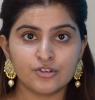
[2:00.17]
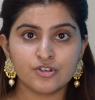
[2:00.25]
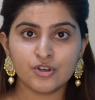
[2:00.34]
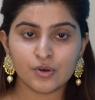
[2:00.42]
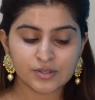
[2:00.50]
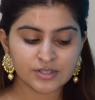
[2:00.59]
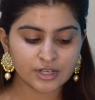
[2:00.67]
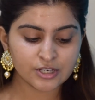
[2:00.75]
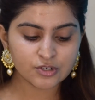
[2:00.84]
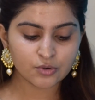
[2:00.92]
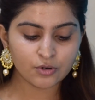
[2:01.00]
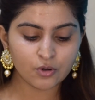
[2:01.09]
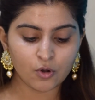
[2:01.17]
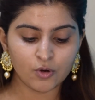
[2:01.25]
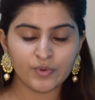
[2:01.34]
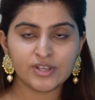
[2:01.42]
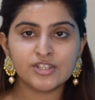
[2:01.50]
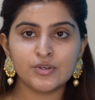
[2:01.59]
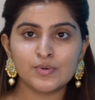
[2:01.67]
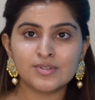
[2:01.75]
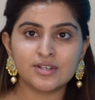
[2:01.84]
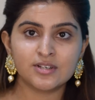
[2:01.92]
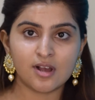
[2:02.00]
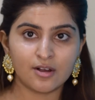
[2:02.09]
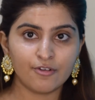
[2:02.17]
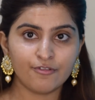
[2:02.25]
to your skin tone, always use a darker